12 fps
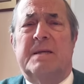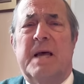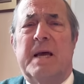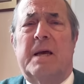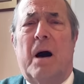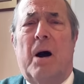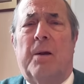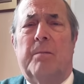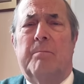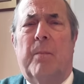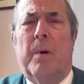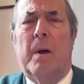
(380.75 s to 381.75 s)
They
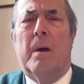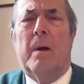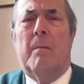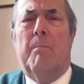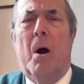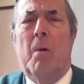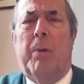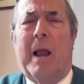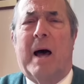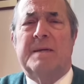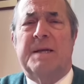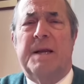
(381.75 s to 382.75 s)
can't
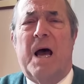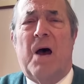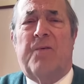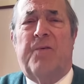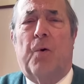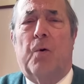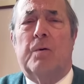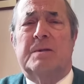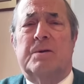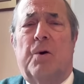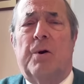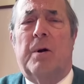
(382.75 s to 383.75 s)
mobilize an air force
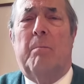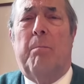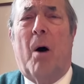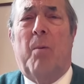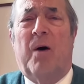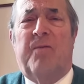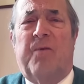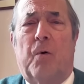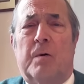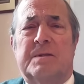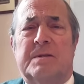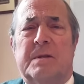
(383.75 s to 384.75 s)
or a bomber
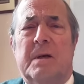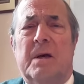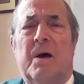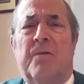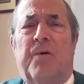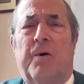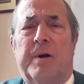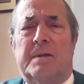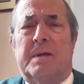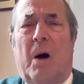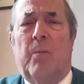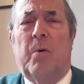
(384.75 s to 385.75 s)
force, for
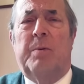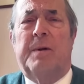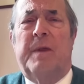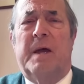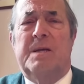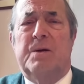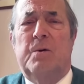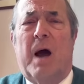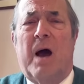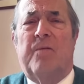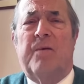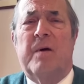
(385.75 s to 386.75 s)
example, but they do
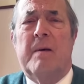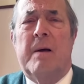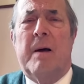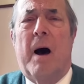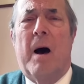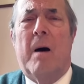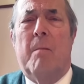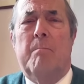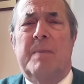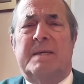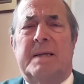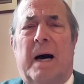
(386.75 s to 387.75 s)
have uh,
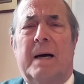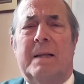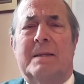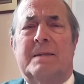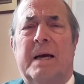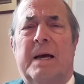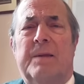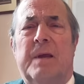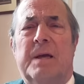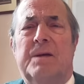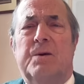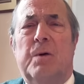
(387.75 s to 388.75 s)
missiles and
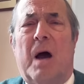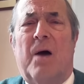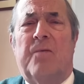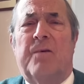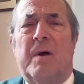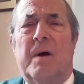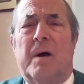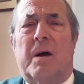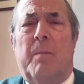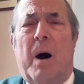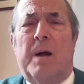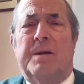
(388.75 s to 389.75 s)
they do have
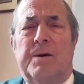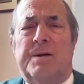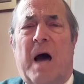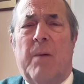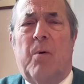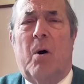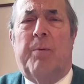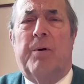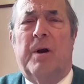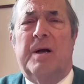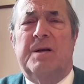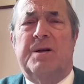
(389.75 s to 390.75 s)
commando type
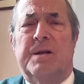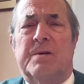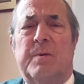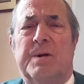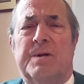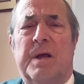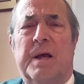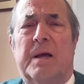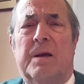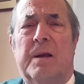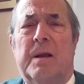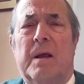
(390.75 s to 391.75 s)
operations, which they
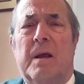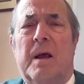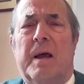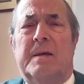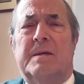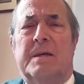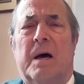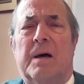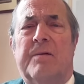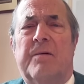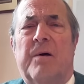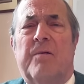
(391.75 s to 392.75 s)
can
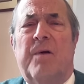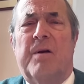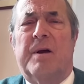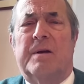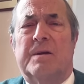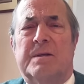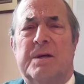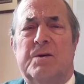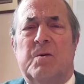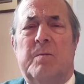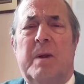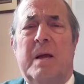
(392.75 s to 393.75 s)
exert very
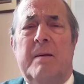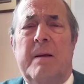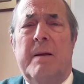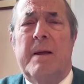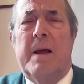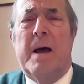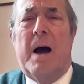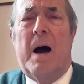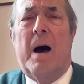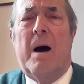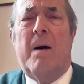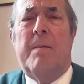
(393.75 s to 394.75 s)
considerably.
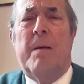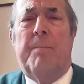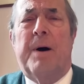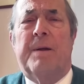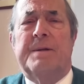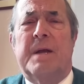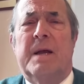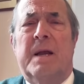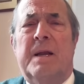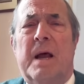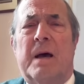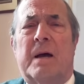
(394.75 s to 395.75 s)
Uh, but
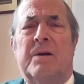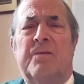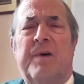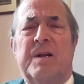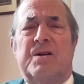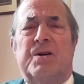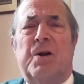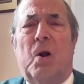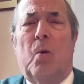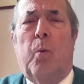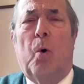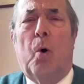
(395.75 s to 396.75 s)
in a conventional
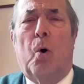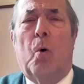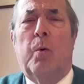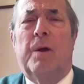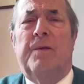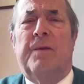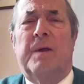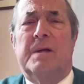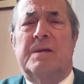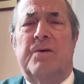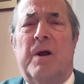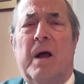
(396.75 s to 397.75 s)
war with
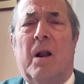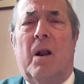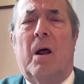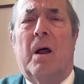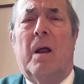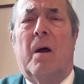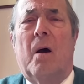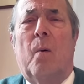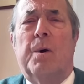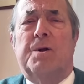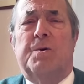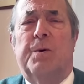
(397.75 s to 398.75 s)
Israel,
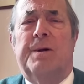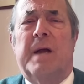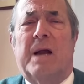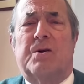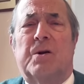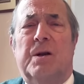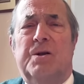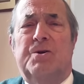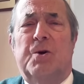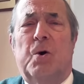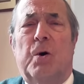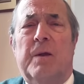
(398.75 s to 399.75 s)
which would naturally
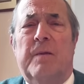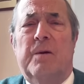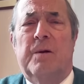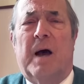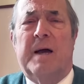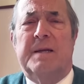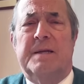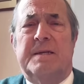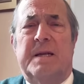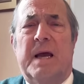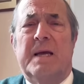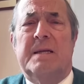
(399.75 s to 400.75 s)
draw in the United
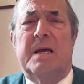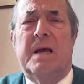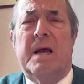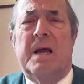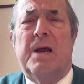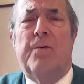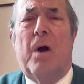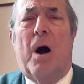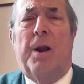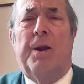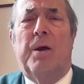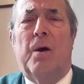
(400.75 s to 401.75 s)
States,
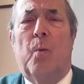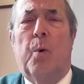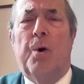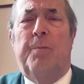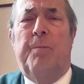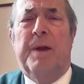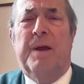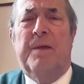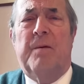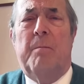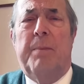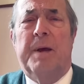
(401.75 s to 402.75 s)
Iran would be
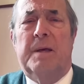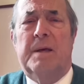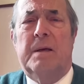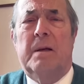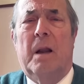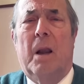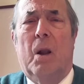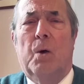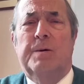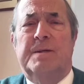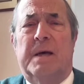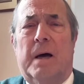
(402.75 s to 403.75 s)
the big
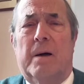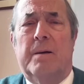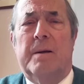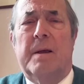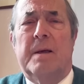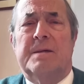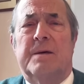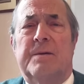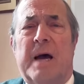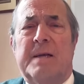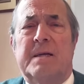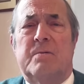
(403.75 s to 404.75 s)
loser. So
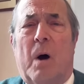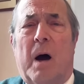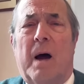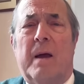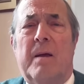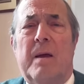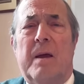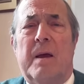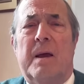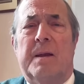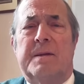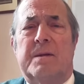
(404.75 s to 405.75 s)
that is why
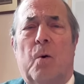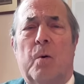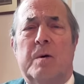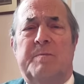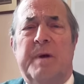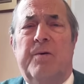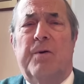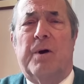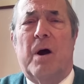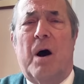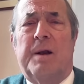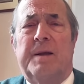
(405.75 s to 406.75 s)
it's always been
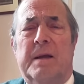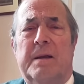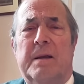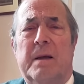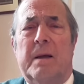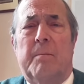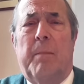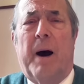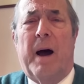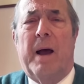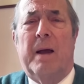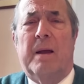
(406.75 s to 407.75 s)
regarded
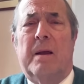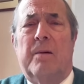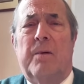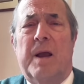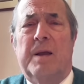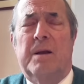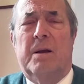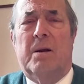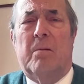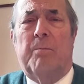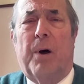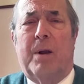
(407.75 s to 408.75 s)
by
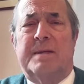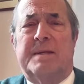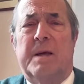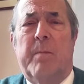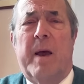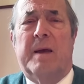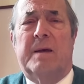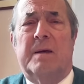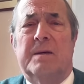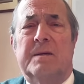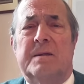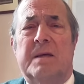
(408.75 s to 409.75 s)
Iranian
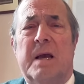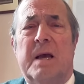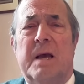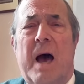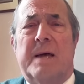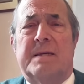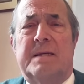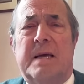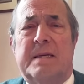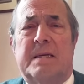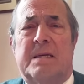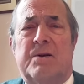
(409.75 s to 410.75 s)
policymakers as
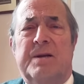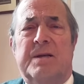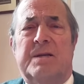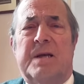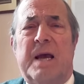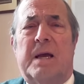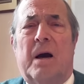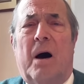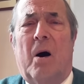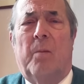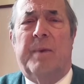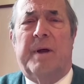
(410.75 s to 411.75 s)
necessary to take
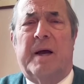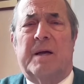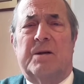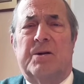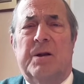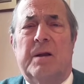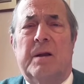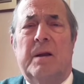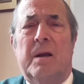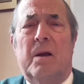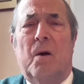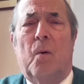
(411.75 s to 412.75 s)
armed action
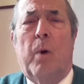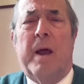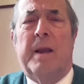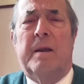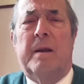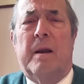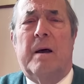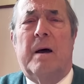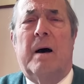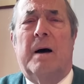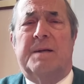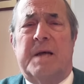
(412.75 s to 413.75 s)
when
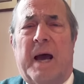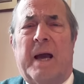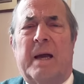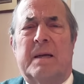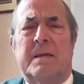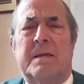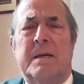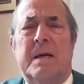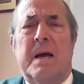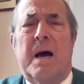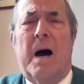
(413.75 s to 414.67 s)
attacked, mm.